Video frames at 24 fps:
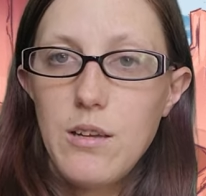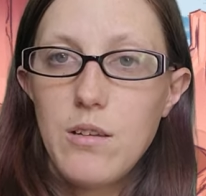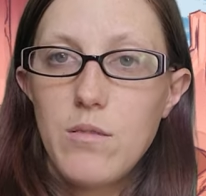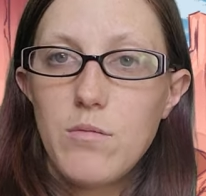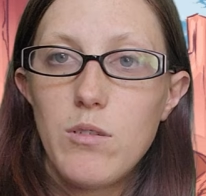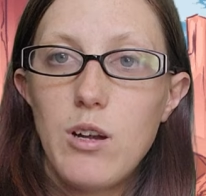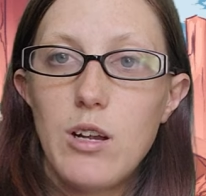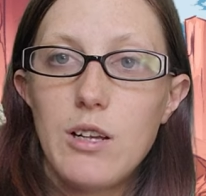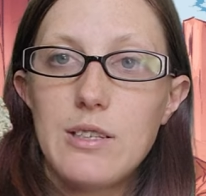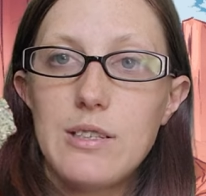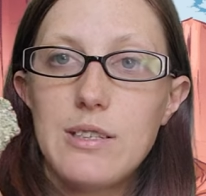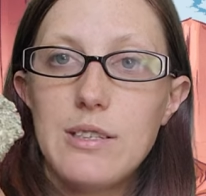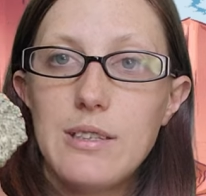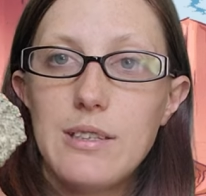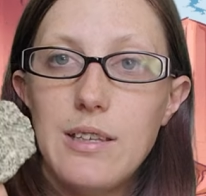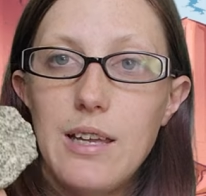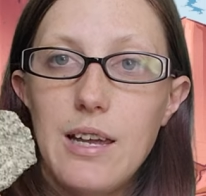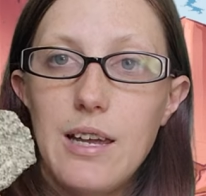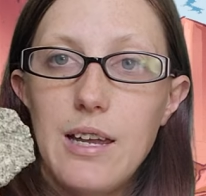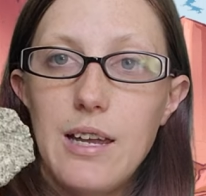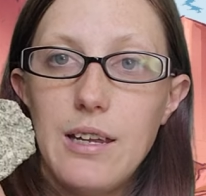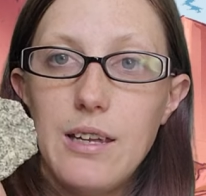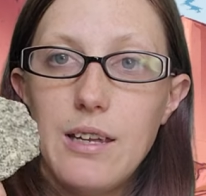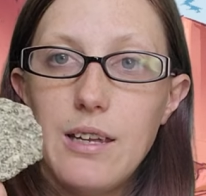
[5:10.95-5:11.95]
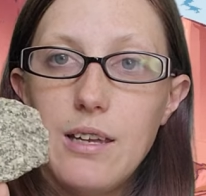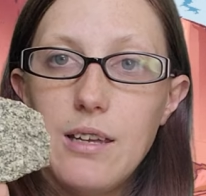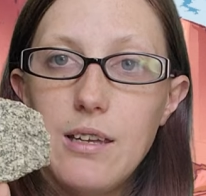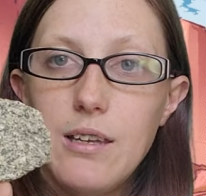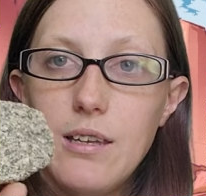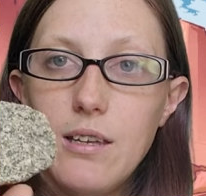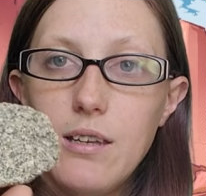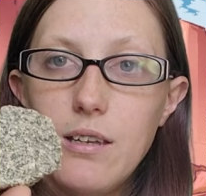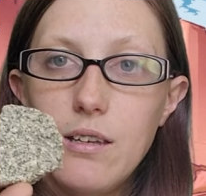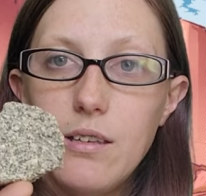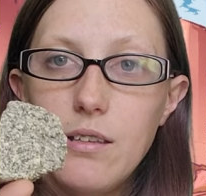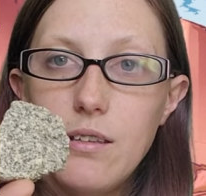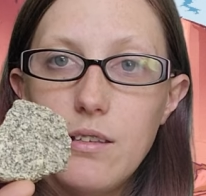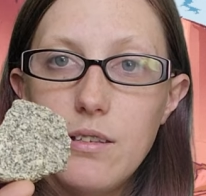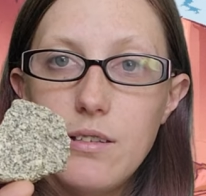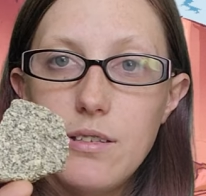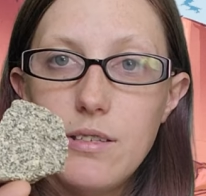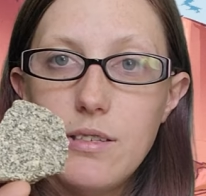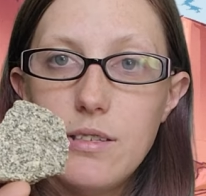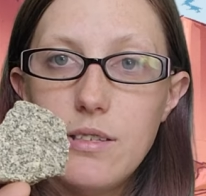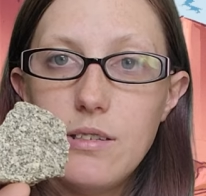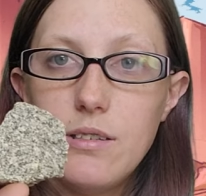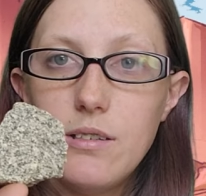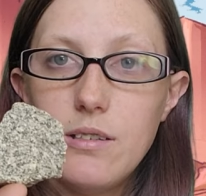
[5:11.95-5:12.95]
rocks like
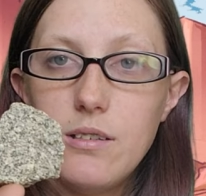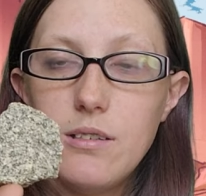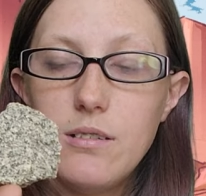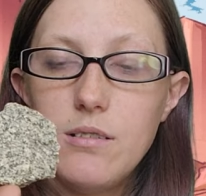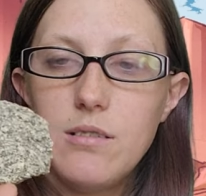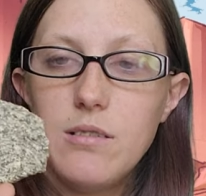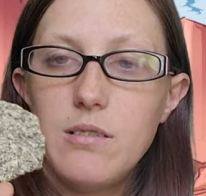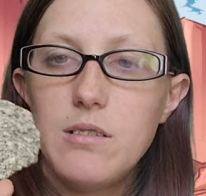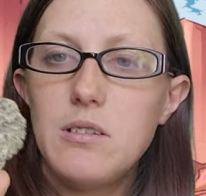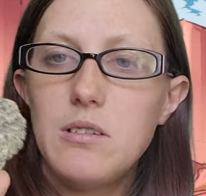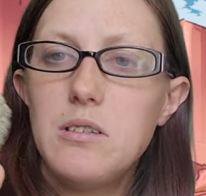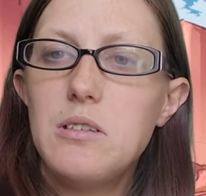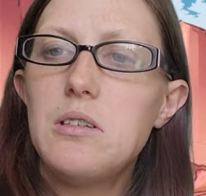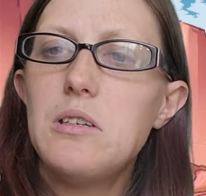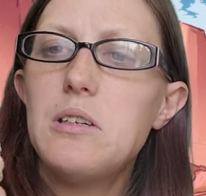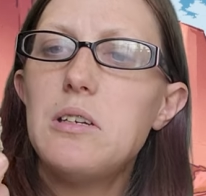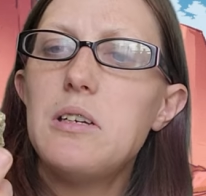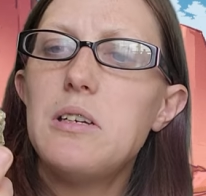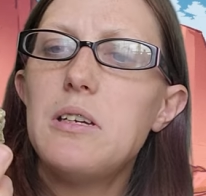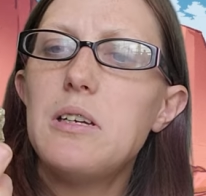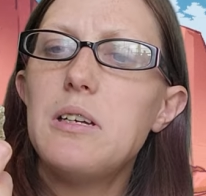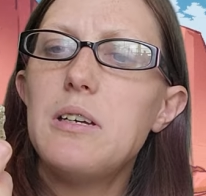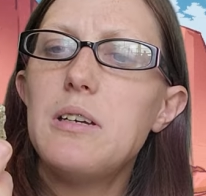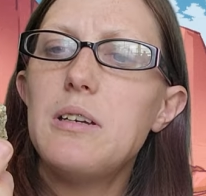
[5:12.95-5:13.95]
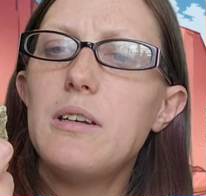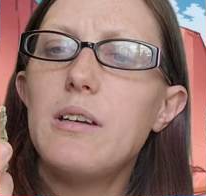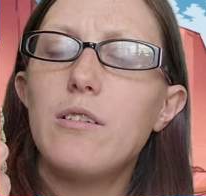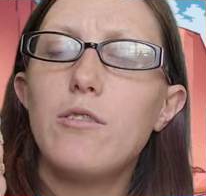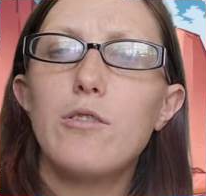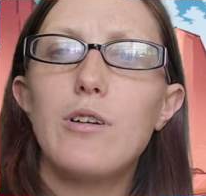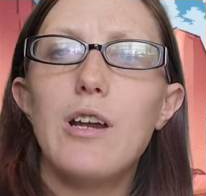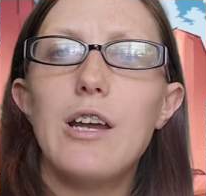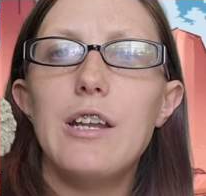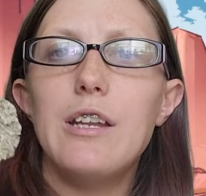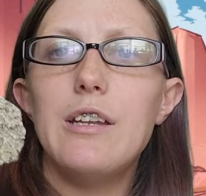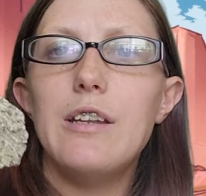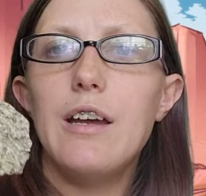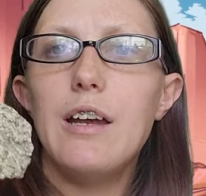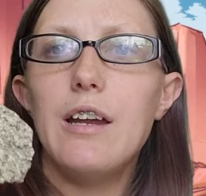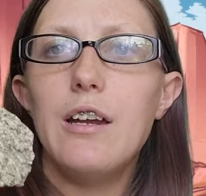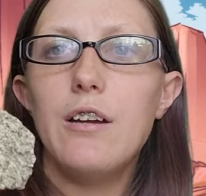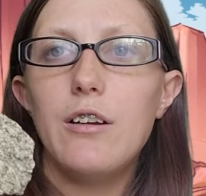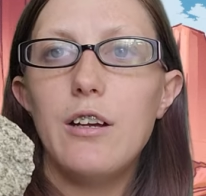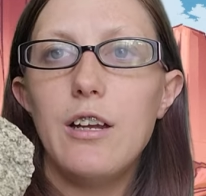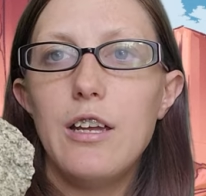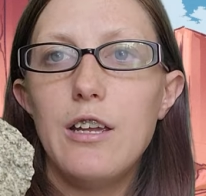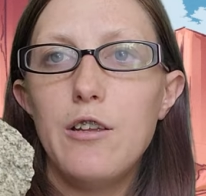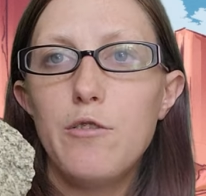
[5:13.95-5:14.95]
this
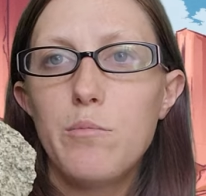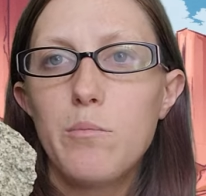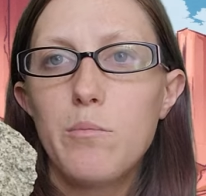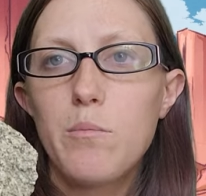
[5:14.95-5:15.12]
granodiorite,